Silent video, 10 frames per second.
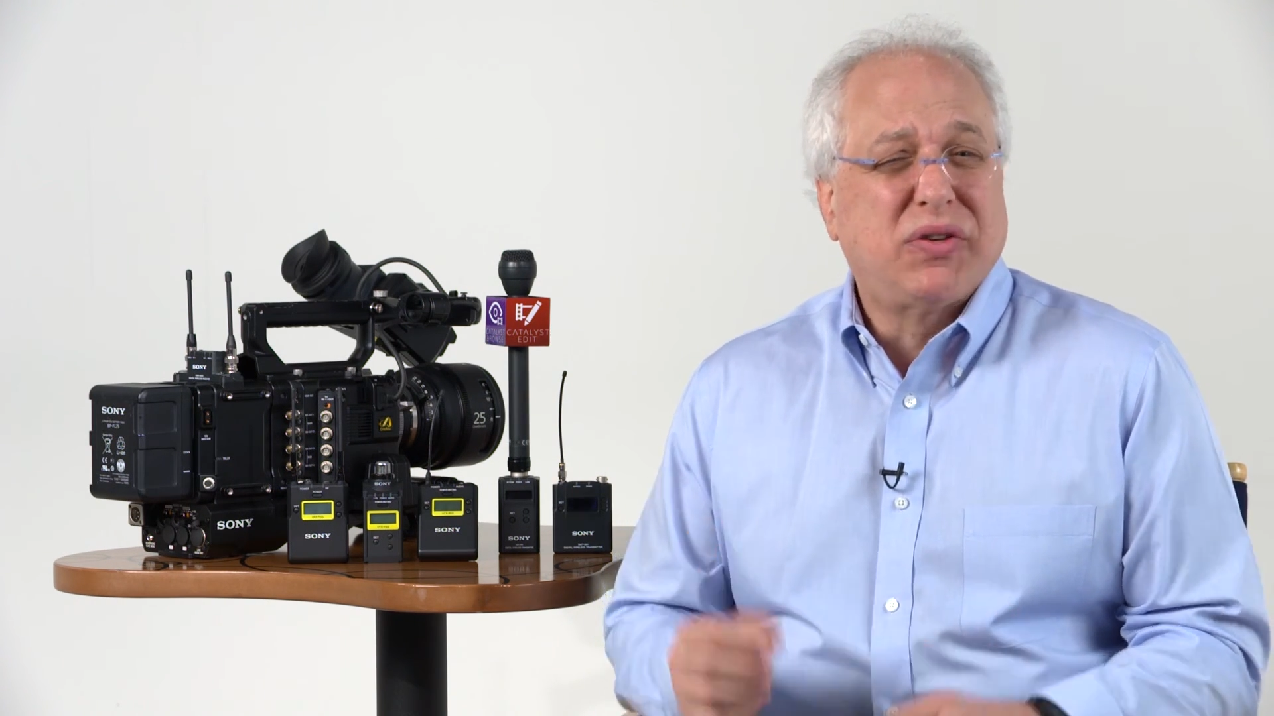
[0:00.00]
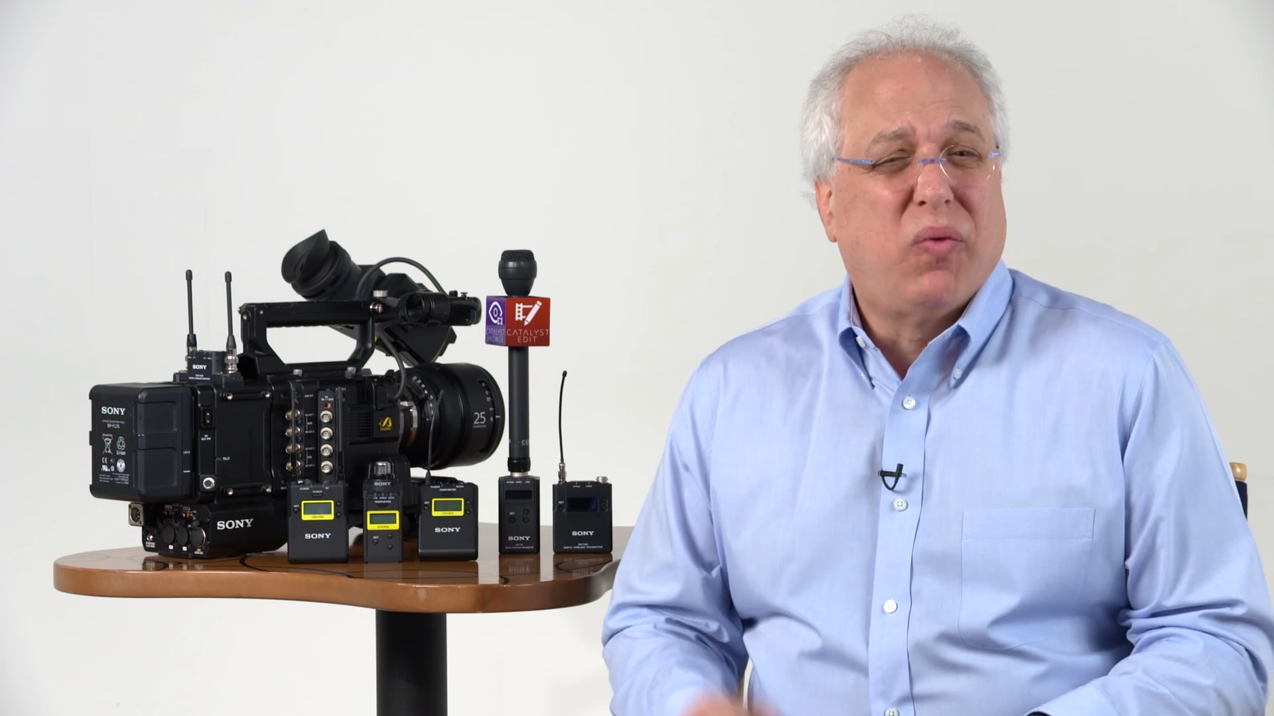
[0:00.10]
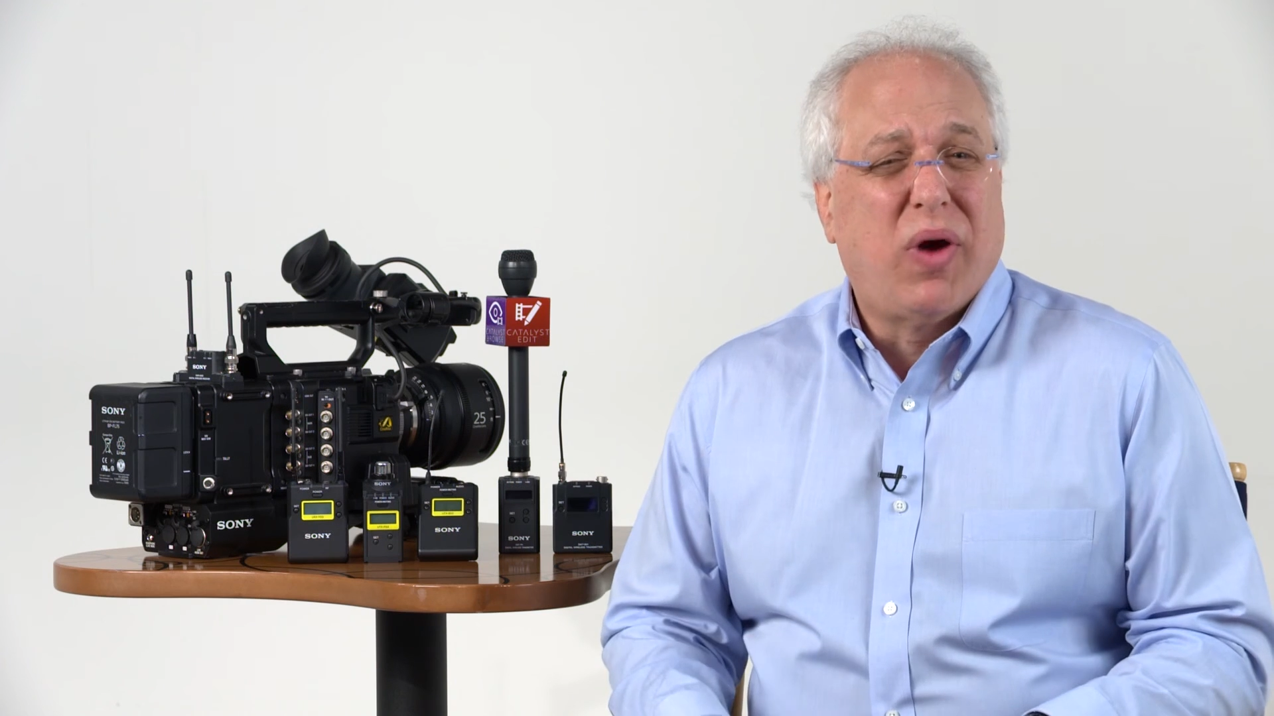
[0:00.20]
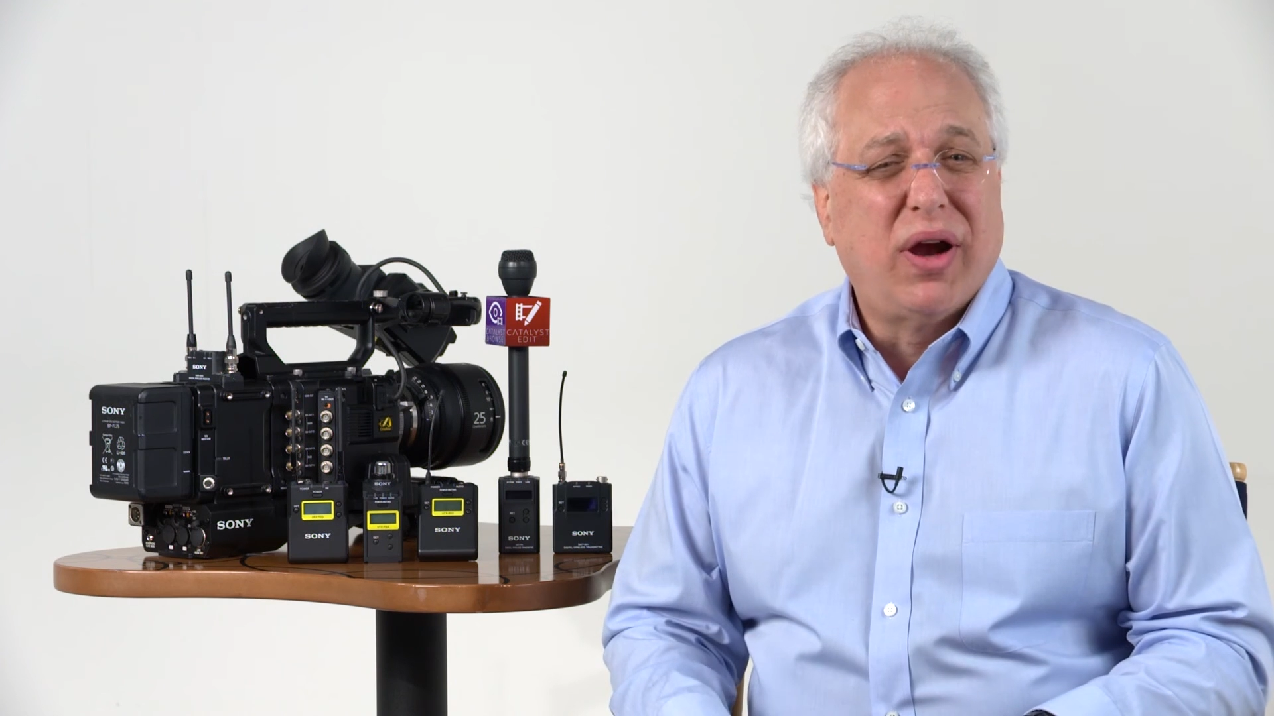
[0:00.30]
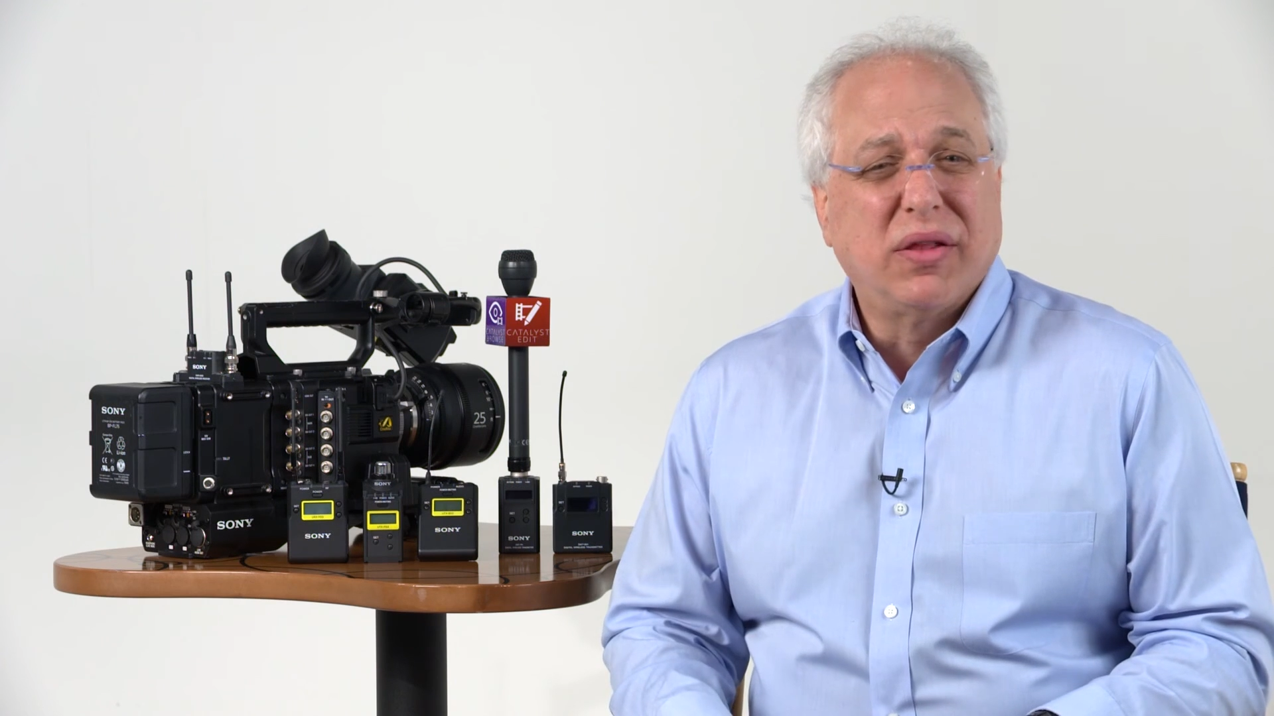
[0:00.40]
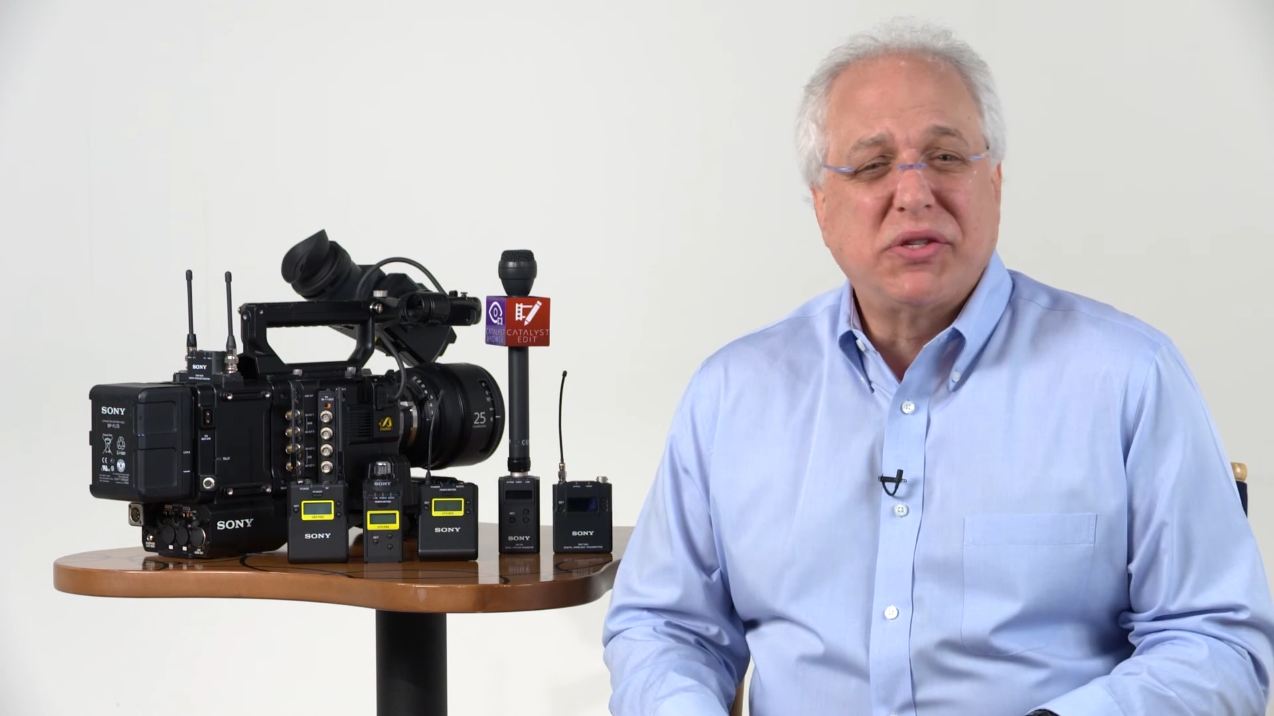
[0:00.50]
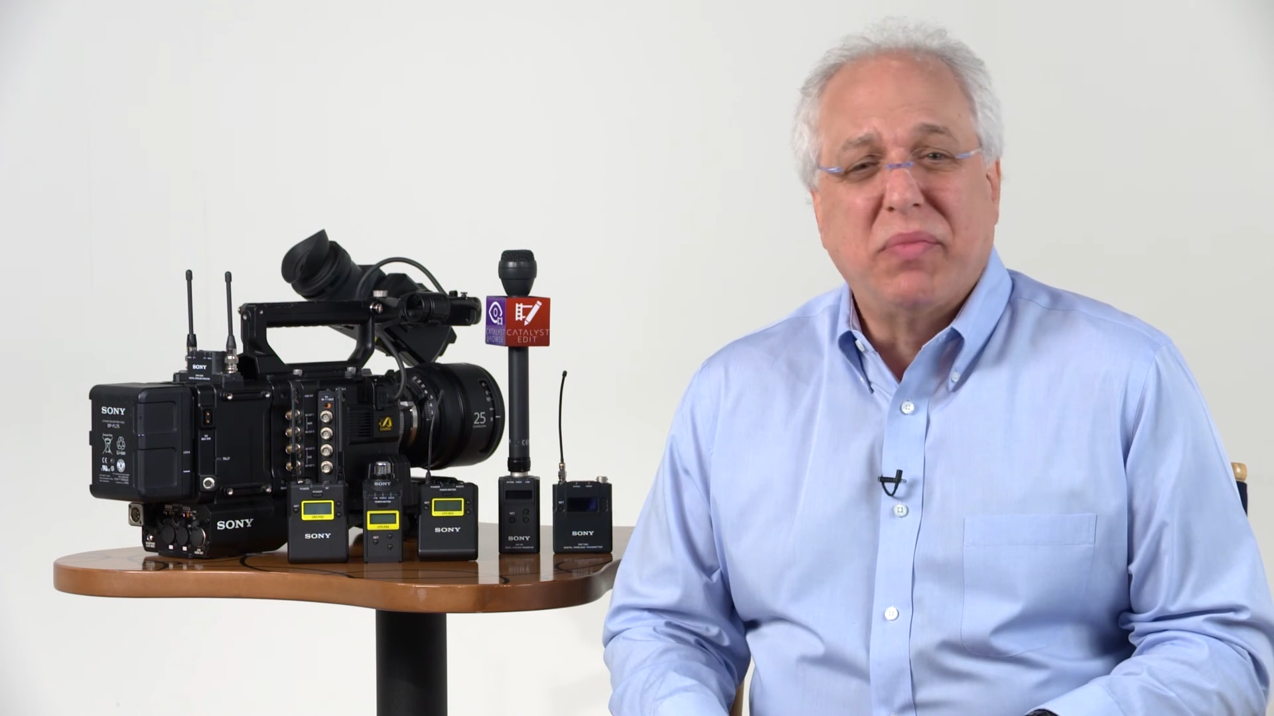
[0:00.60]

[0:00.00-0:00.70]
of wireless